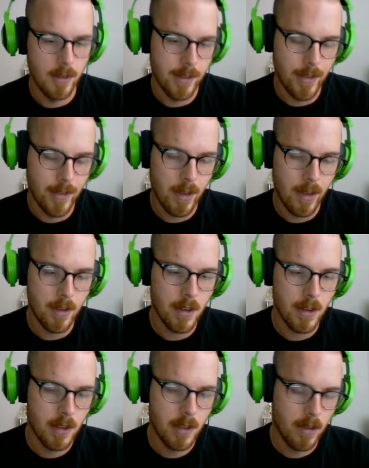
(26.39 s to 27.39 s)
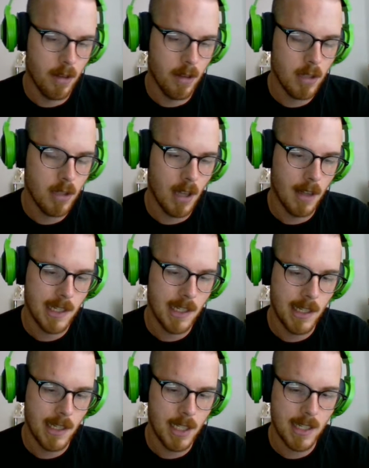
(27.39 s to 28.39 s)
three new songs,
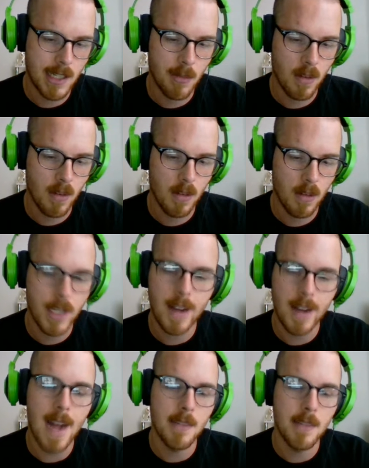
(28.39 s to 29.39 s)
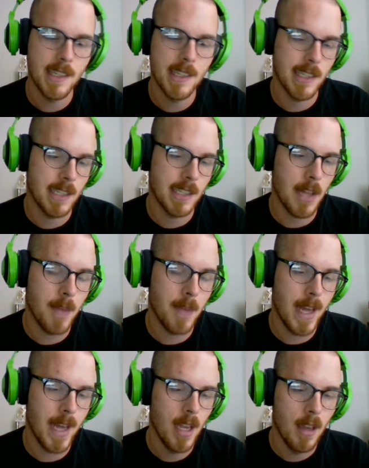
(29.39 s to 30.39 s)
Just to Prove and Your Absence and Deathbed.